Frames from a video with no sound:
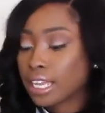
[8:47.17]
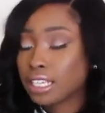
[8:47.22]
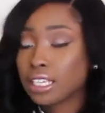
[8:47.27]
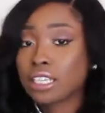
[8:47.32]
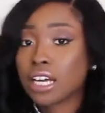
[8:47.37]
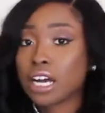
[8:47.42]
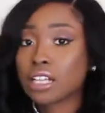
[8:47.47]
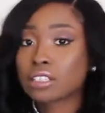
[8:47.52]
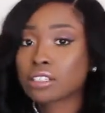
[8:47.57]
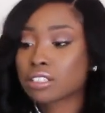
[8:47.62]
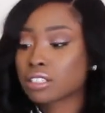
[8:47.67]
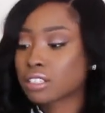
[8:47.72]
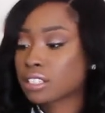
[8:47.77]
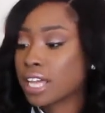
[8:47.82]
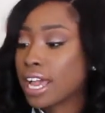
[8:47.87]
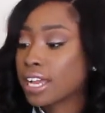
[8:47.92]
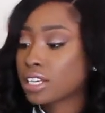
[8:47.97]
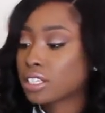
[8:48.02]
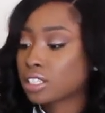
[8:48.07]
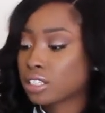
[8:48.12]
eighty dollars is
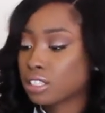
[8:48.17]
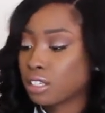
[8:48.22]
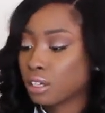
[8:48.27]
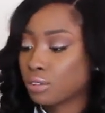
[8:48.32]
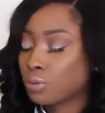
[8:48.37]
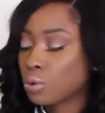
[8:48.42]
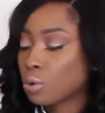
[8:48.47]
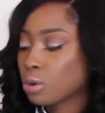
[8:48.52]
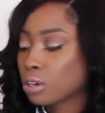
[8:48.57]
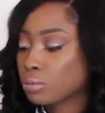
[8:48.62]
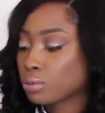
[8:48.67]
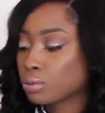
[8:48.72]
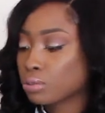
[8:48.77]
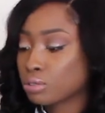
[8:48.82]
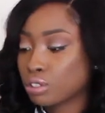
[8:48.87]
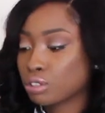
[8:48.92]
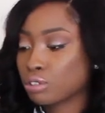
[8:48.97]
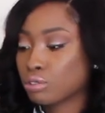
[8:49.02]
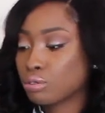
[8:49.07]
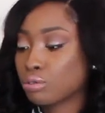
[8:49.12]
actually
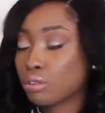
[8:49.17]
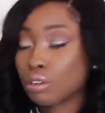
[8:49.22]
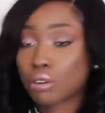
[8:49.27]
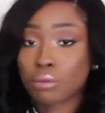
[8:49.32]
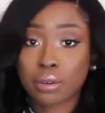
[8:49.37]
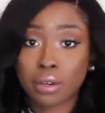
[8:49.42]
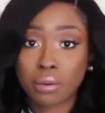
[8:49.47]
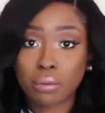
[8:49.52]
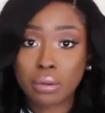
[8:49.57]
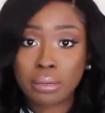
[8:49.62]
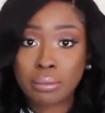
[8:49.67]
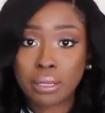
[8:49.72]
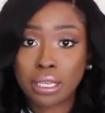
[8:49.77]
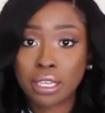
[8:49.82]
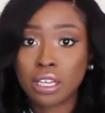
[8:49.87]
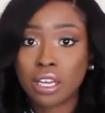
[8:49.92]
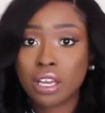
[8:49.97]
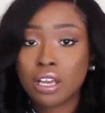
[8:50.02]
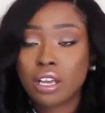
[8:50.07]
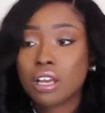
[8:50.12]
affordable to career
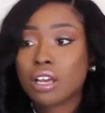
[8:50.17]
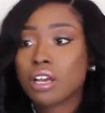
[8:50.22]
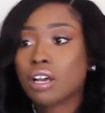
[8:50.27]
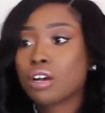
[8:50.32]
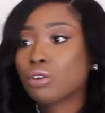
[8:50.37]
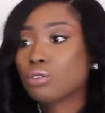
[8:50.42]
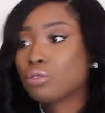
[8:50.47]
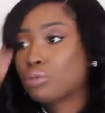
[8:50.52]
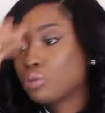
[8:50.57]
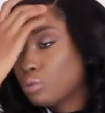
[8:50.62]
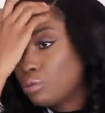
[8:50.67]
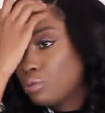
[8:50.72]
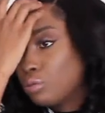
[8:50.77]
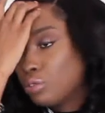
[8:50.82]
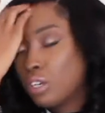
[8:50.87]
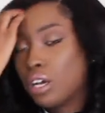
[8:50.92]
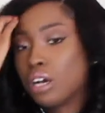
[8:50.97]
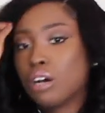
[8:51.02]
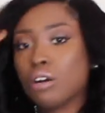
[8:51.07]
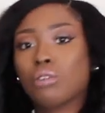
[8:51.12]
women who,
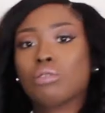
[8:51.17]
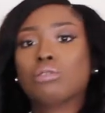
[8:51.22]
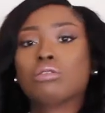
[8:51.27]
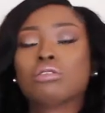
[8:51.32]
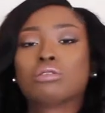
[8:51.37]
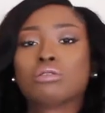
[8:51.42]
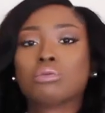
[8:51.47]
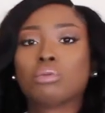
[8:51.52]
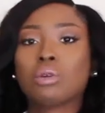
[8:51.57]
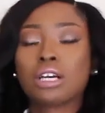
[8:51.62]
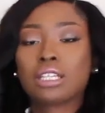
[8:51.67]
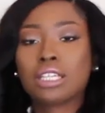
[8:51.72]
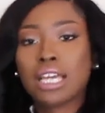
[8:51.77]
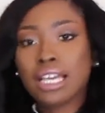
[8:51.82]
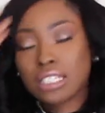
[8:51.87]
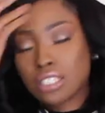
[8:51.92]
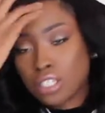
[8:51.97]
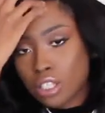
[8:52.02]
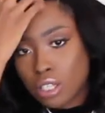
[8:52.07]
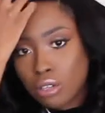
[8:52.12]
you know, want
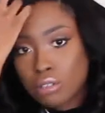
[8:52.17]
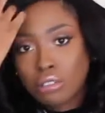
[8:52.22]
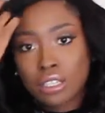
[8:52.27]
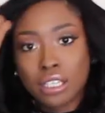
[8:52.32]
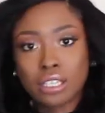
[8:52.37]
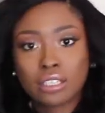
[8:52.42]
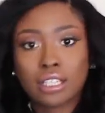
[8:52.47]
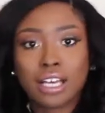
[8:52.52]
nice clothing.